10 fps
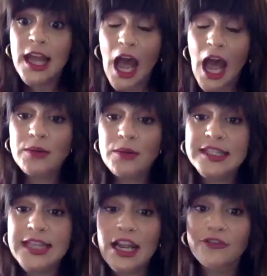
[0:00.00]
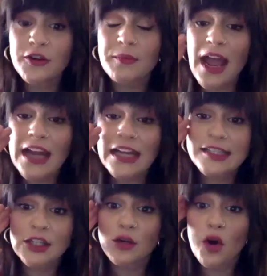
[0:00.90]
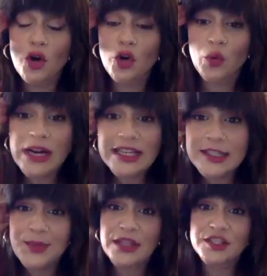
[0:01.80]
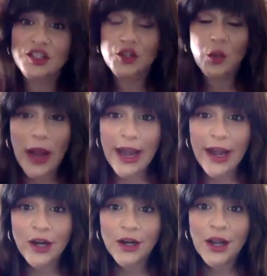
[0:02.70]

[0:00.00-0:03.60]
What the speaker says: I would say for men, it's a little more crisp and square.